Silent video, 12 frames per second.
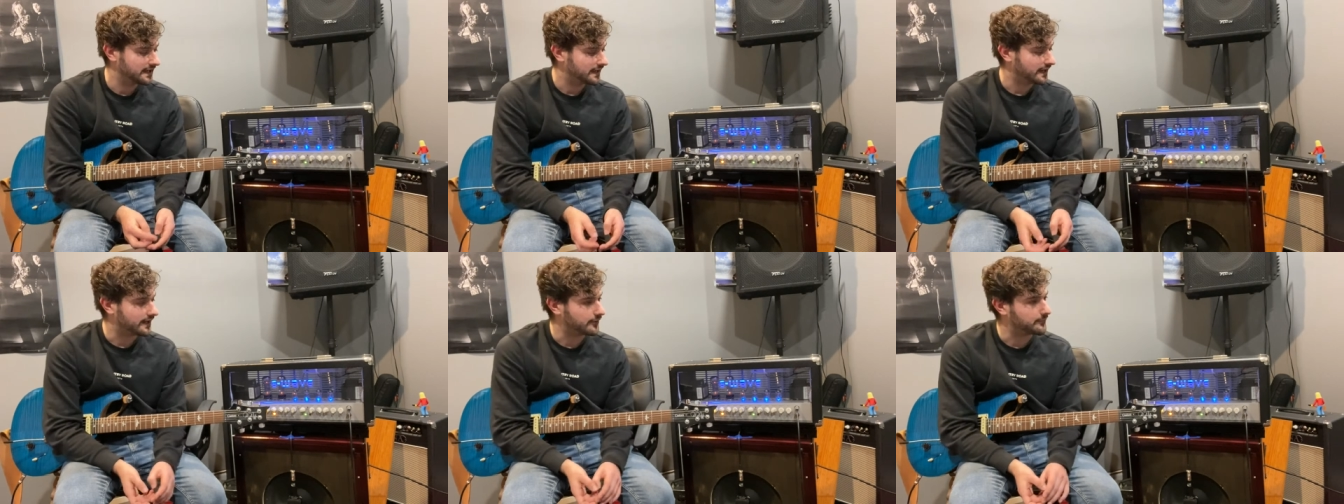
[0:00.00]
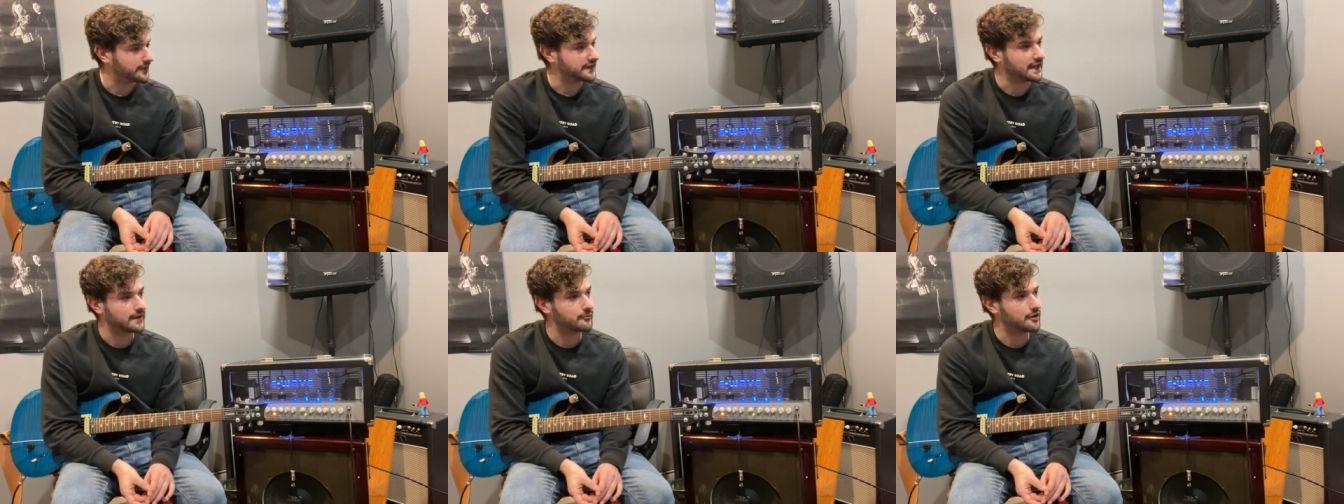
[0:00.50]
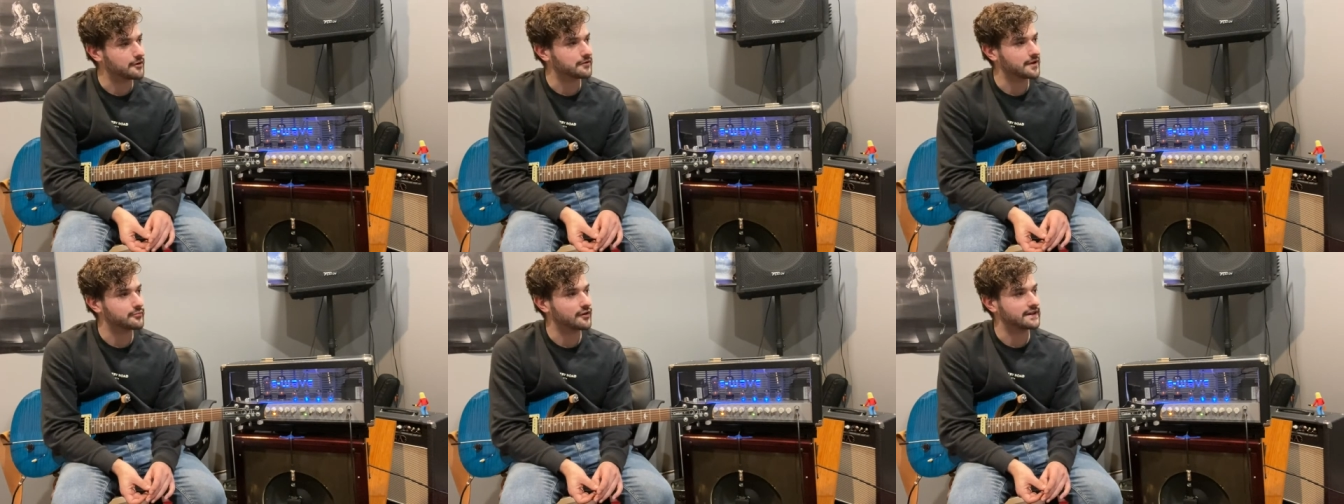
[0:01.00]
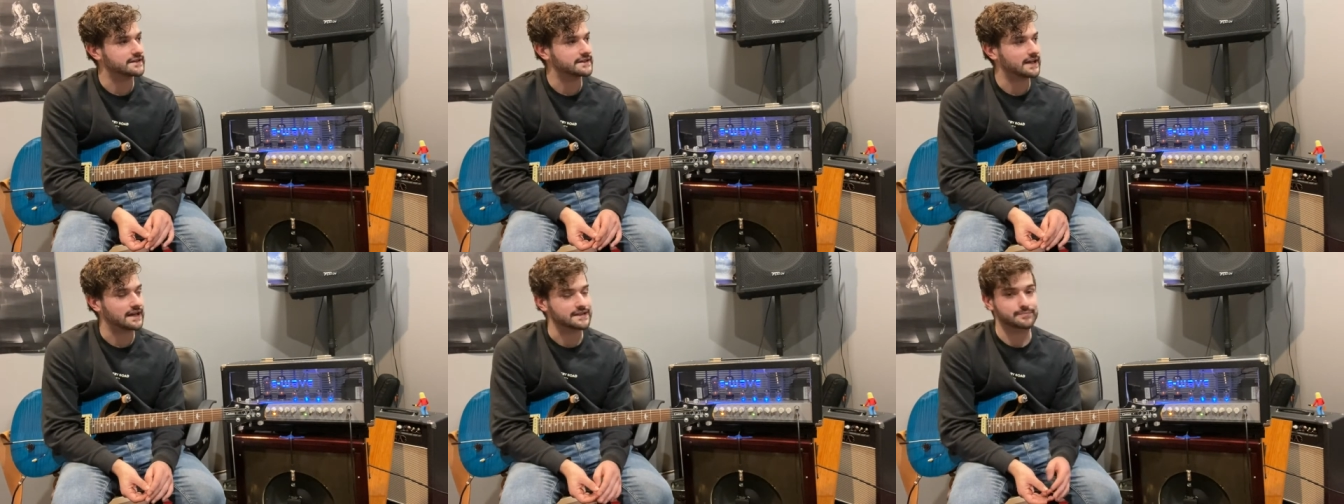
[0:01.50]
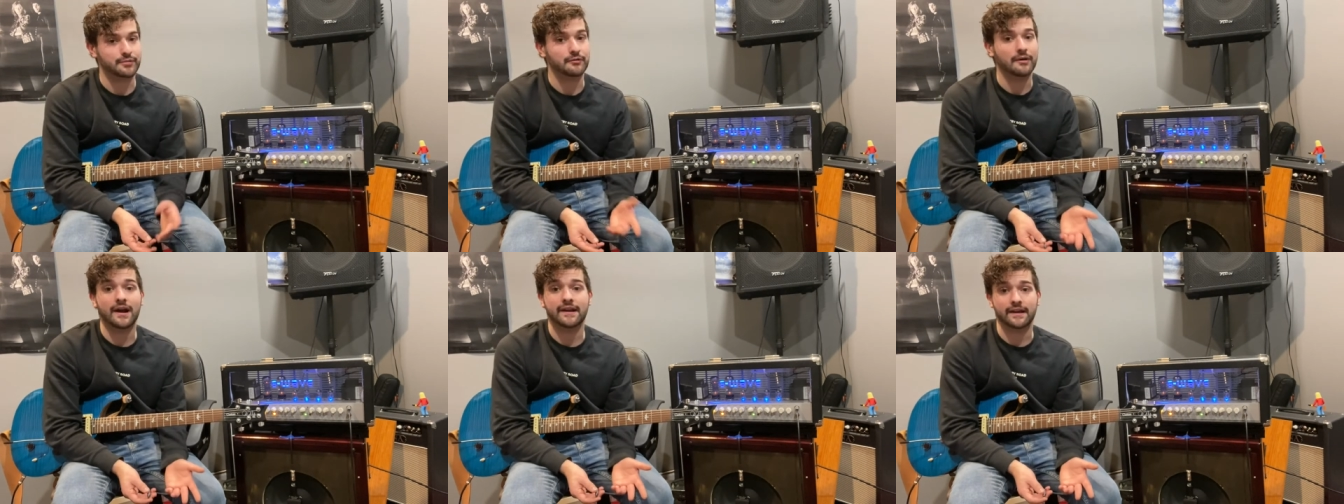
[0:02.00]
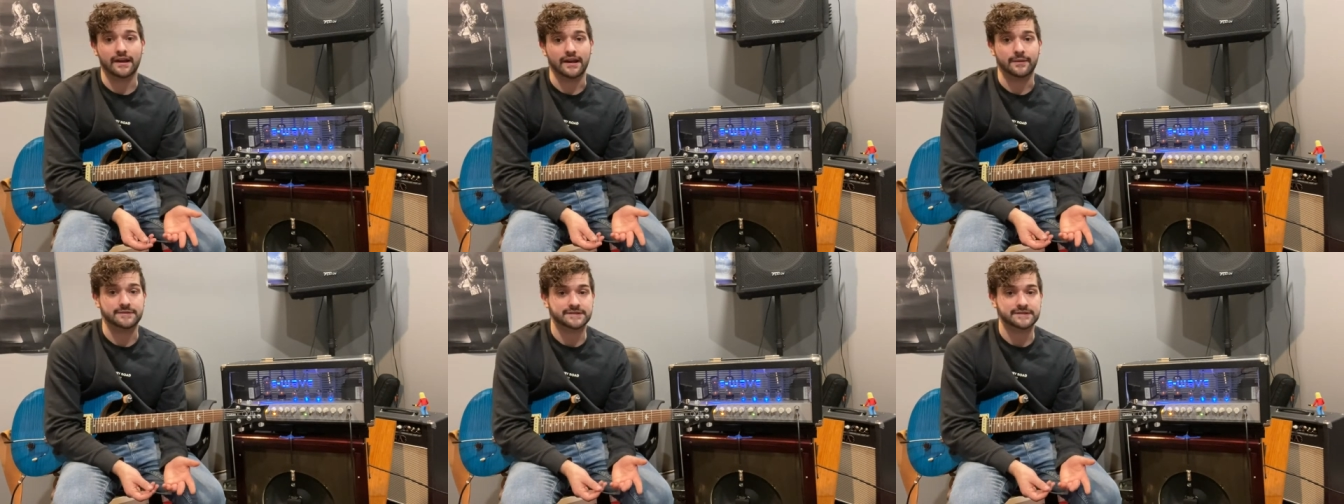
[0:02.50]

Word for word: Um, but they were rebranded as Pirana amps.